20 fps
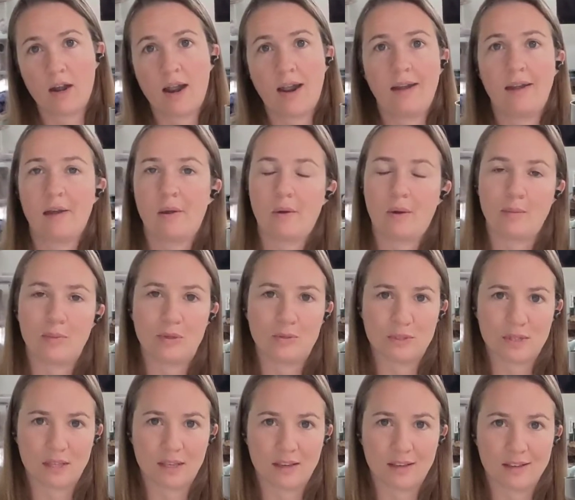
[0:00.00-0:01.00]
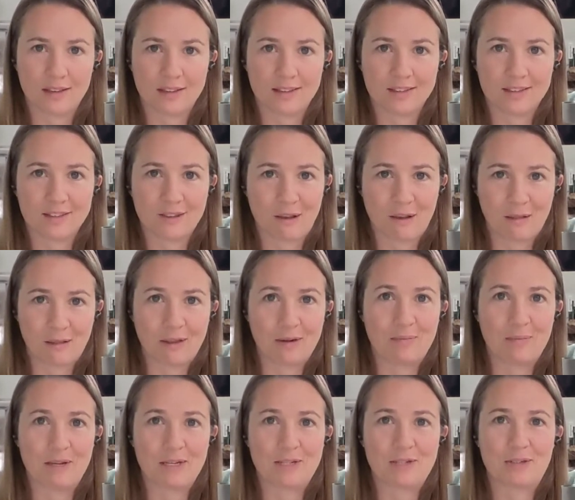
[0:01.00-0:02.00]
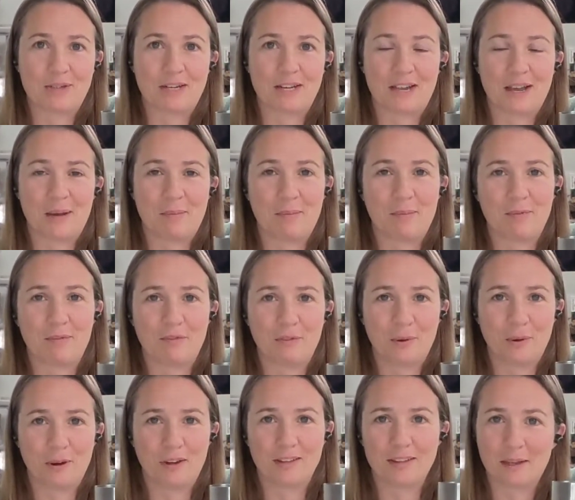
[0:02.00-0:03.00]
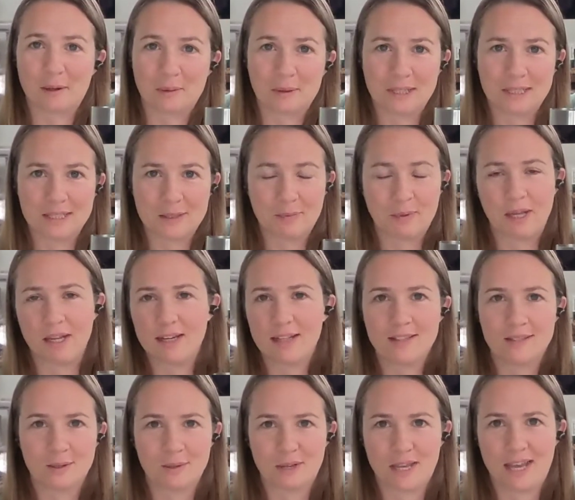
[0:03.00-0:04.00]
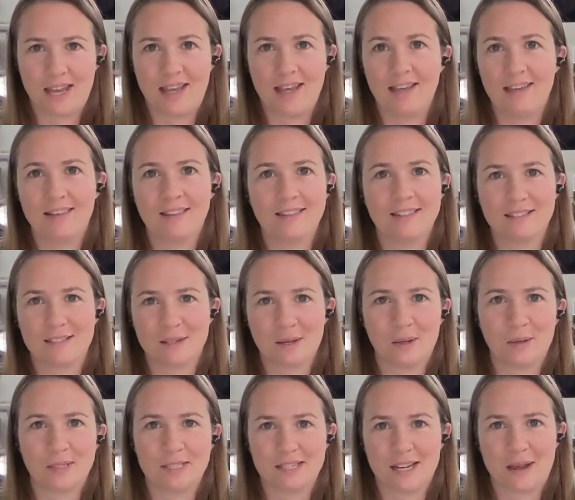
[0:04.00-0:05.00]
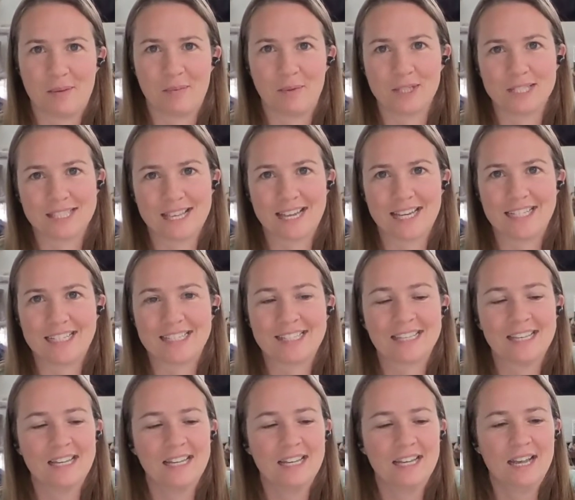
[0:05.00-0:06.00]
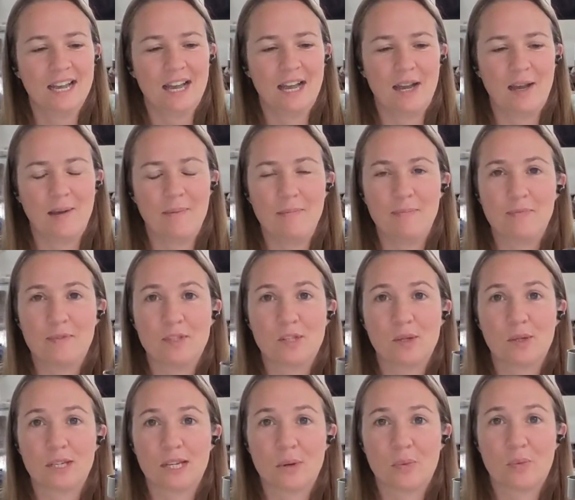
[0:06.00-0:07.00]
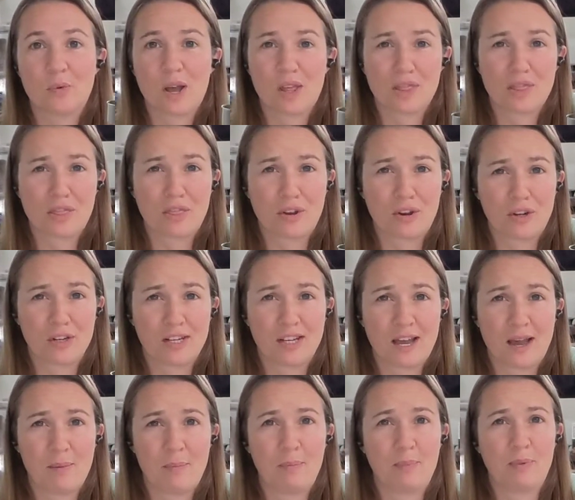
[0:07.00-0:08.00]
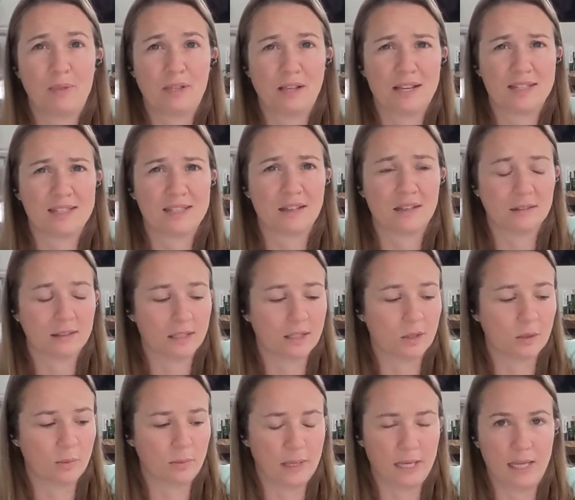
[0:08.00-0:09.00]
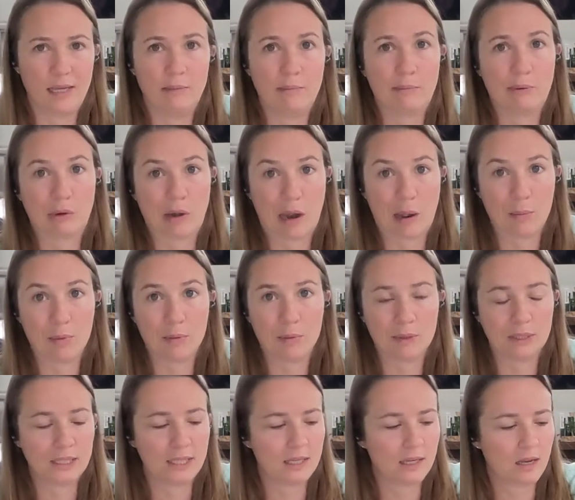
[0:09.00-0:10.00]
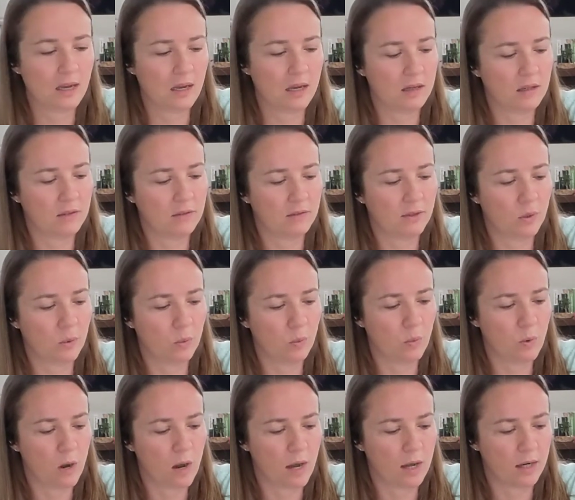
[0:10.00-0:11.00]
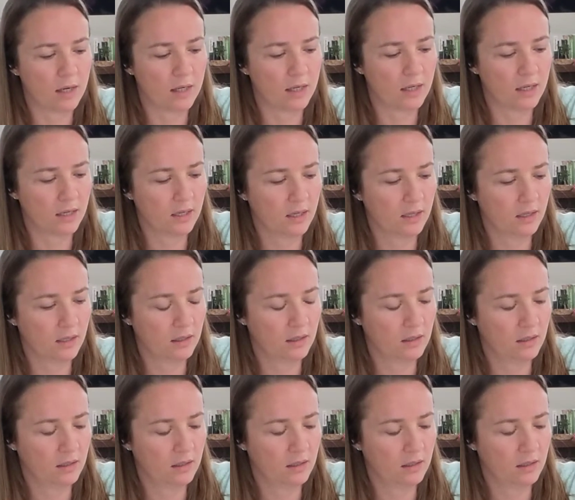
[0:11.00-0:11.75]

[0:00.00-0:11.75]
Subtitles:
I know I'm using a solid measuring cup for liquids, but it's okay. This dough is not precise. So you'll need 1/3 cup plus a little bit probably of water.